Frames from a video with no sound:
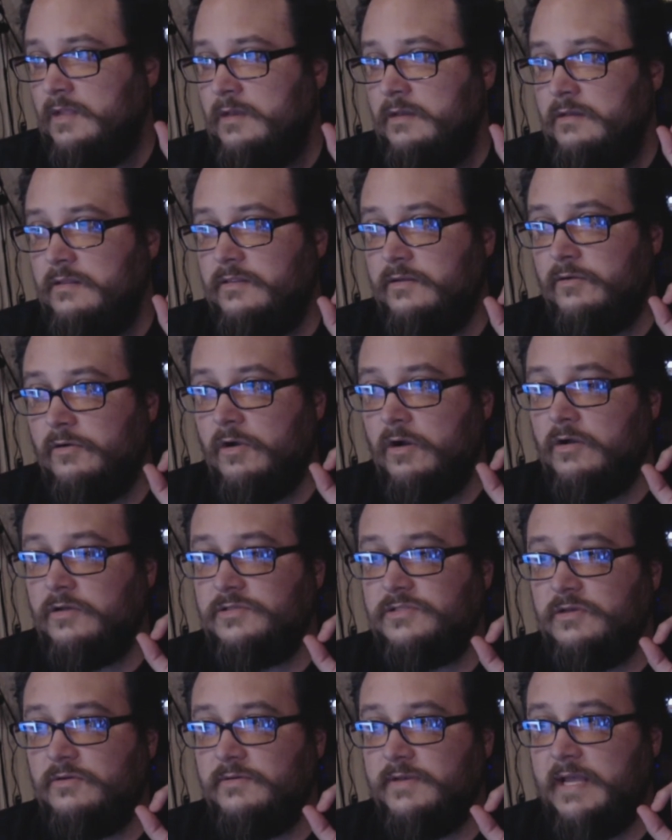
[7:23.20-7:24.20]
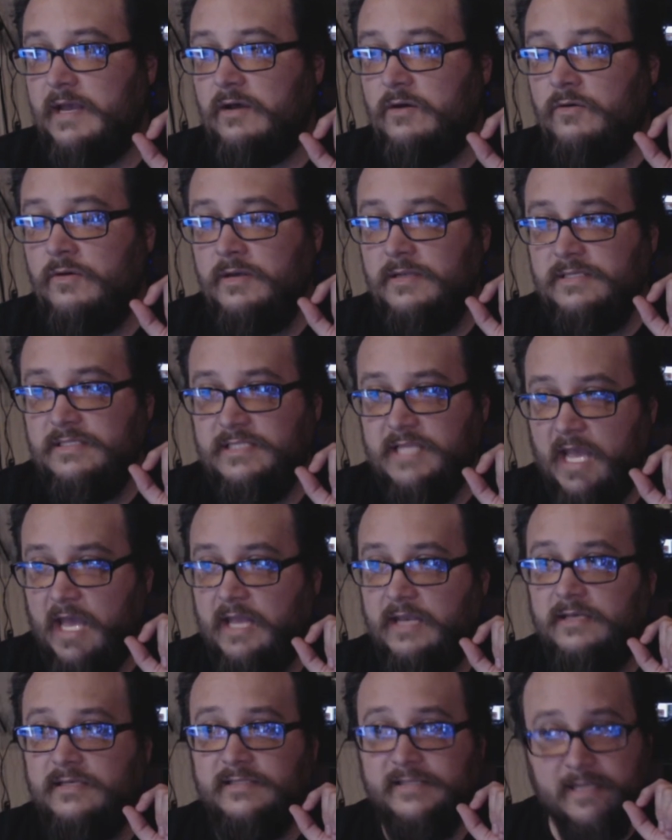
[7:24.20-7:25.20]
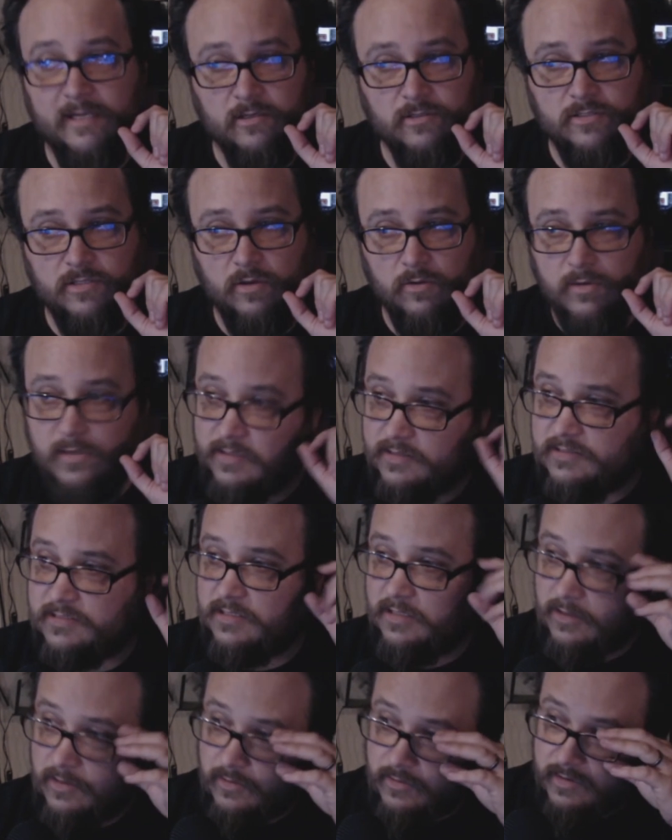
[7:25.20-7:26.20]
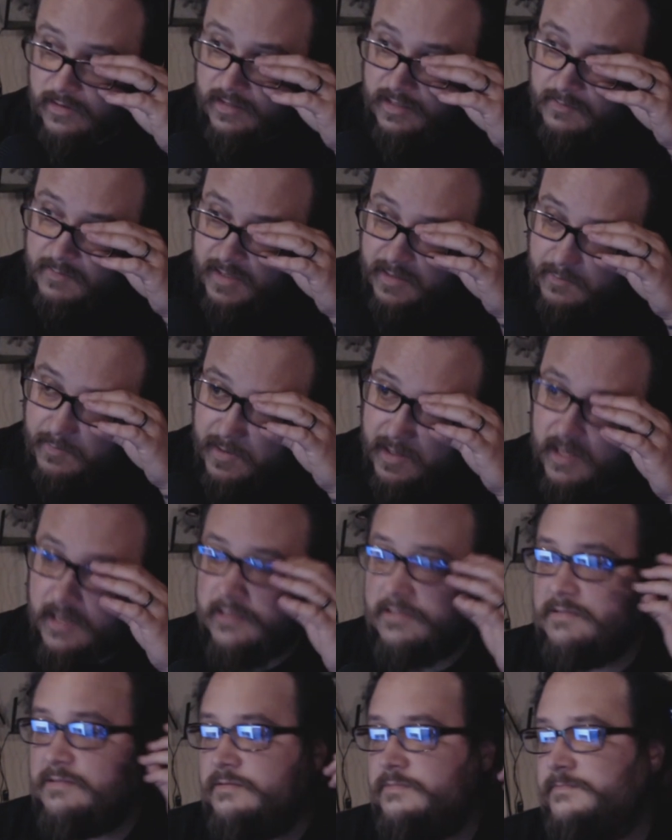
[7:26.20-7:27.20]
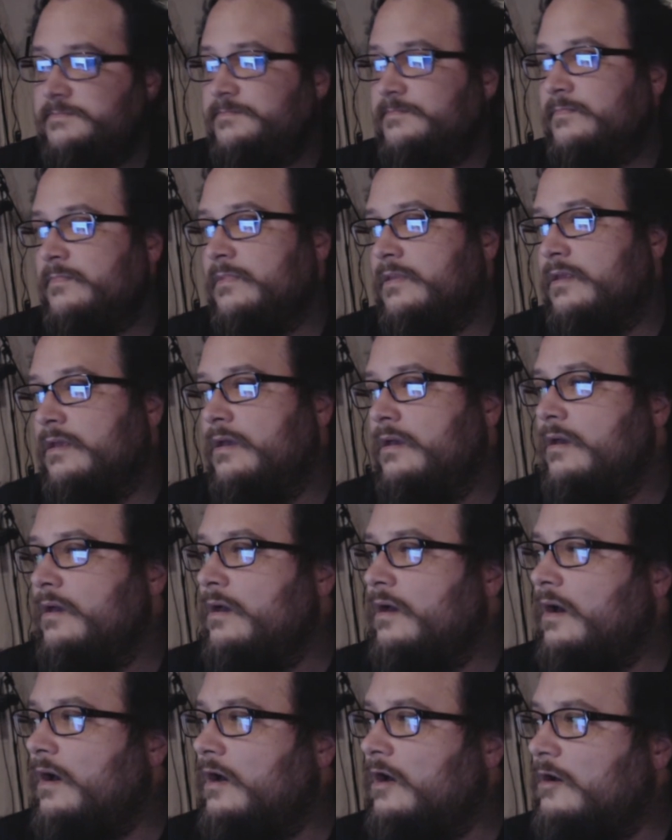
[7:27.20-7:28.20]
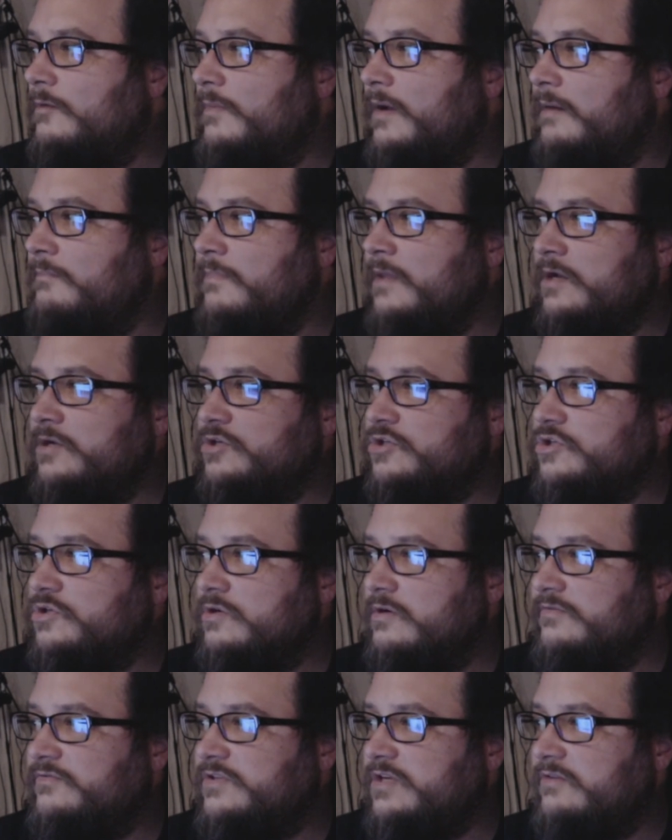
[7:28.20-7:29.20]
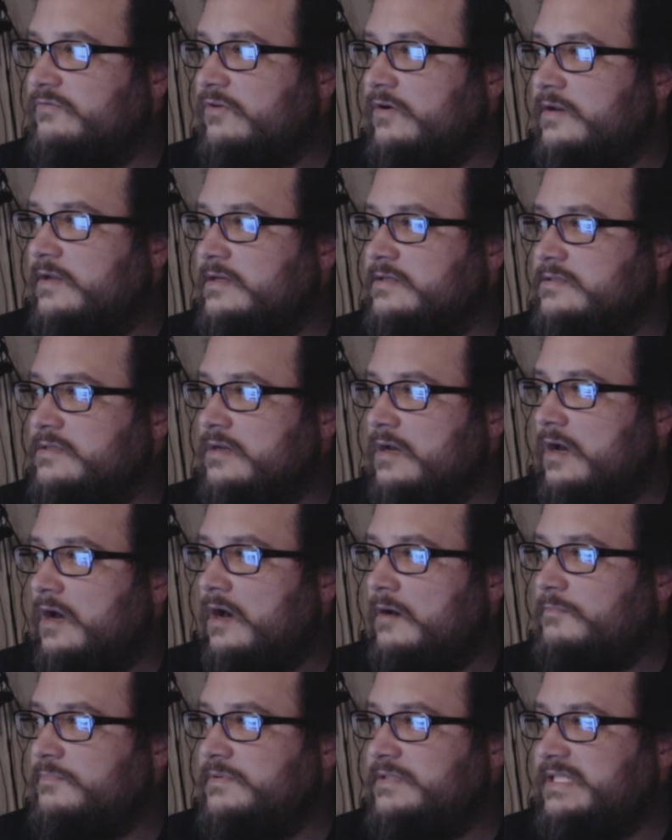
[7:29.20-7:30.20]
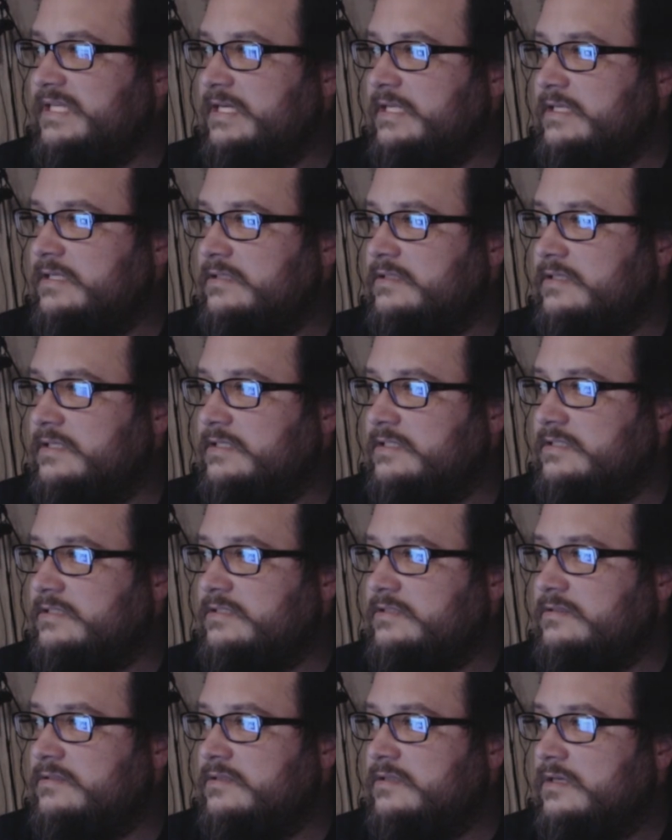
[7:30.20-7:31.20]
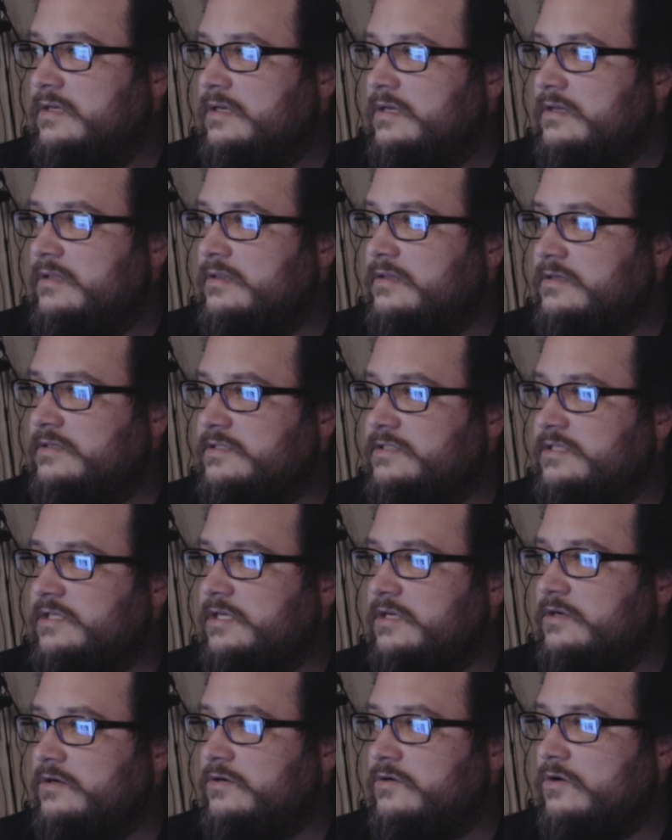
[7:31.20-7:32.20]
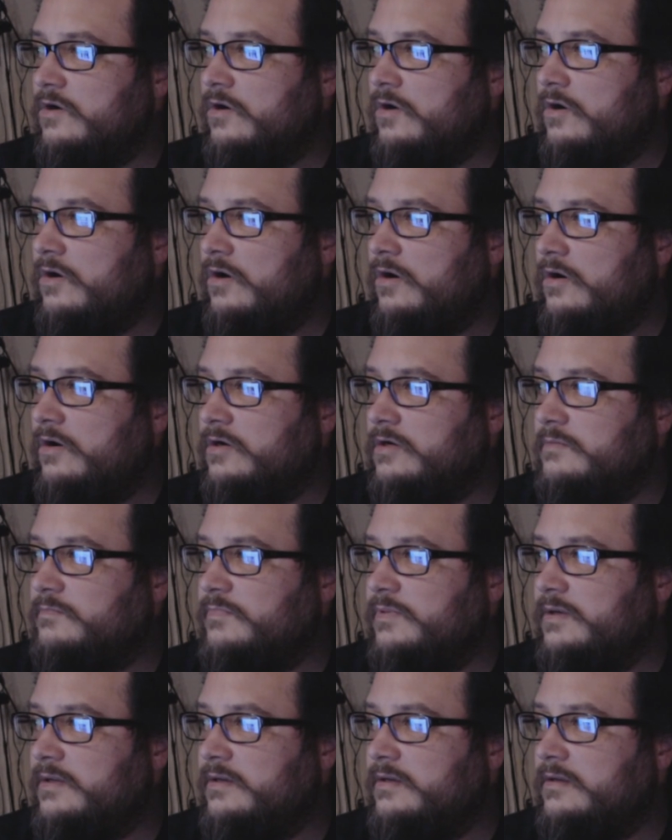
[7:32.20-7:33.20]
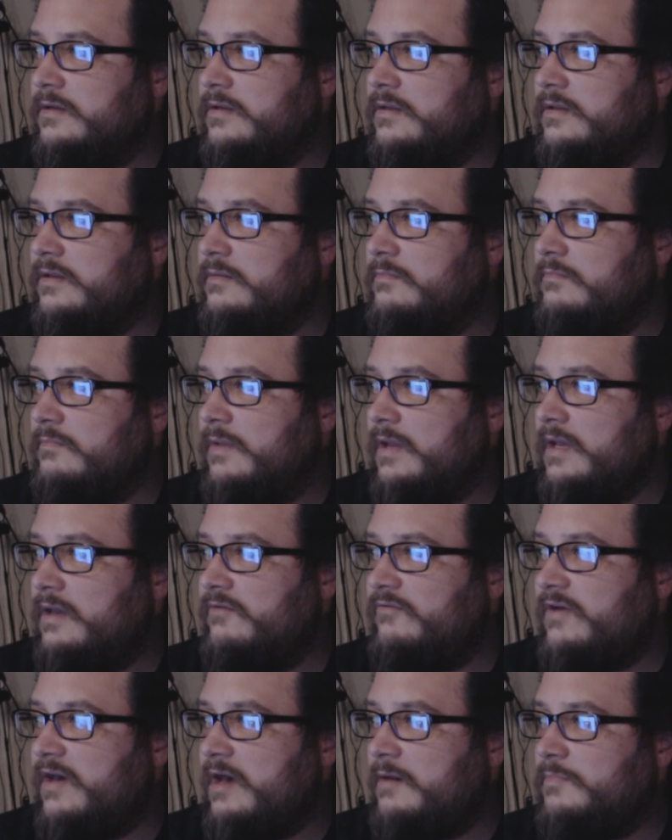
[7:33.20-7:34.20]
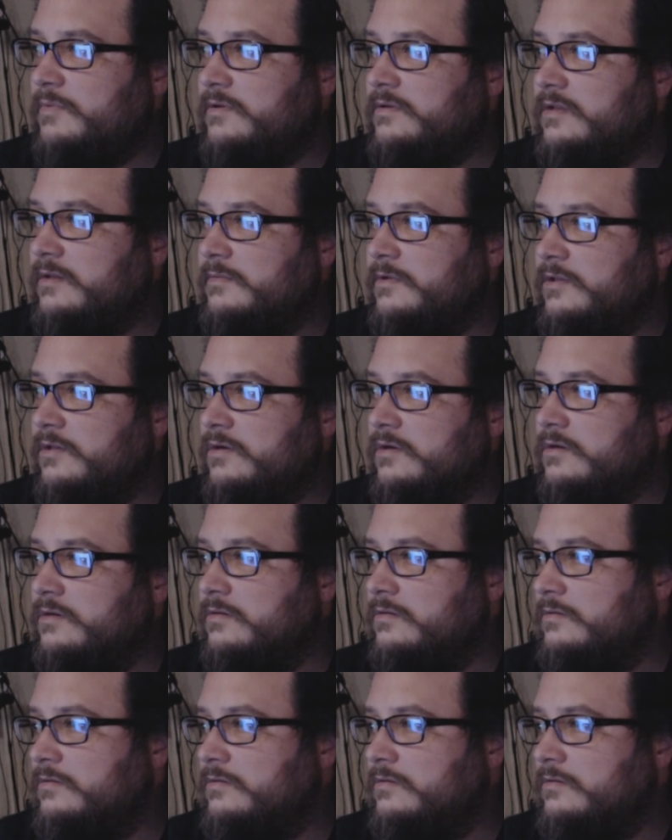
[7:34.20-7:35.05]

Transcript: There are also now 10 tier tokens included in the big box. I'm not sure if Javon has updated the tier art, but it may have happened. Let me look.